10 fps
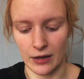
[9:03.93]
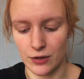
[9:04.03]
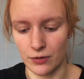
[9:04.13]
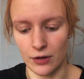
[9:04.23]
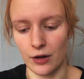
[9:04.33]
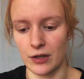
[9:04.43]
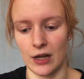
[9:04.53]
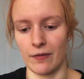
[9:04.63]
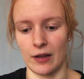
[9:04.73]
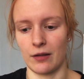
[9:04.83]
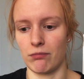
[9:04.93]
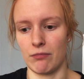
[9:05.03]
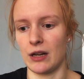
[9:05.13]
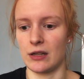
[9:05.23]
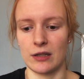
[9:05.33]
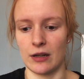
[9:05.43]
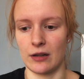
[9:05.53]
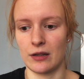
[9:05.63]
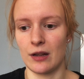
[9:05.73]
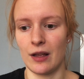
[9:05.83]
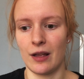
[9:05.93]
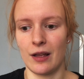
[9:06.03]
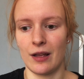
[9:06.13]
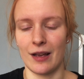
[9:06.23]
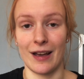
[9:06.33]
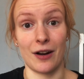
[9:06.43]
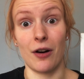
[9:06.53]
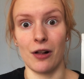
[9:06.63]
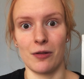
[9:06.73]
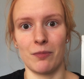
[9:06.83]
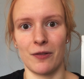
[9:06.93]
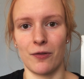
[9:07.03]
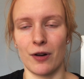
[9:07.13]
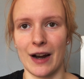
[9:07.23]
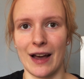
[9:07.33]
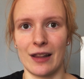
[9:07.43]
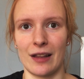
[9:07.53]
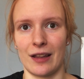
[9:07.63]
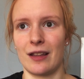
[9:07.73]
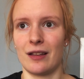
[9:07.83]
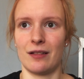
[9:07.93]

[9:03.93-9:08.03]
I should not have like mentioned at all beforehand, like